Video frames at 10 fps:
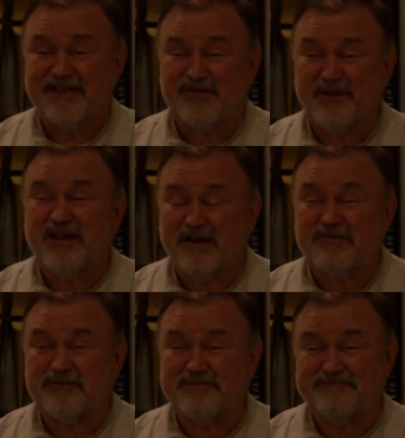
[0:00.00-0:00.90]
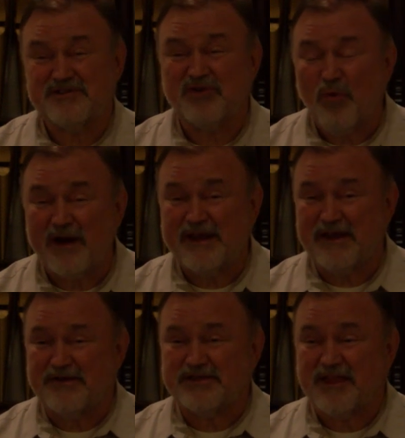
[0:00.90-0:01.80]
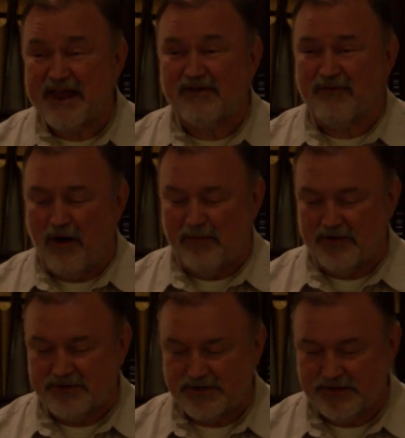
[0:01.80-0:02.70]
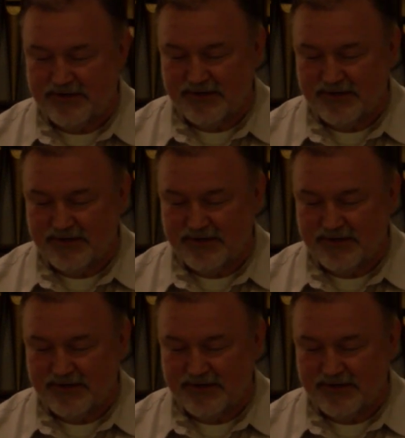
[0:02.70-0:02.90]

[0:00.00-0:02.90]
320 years later almost.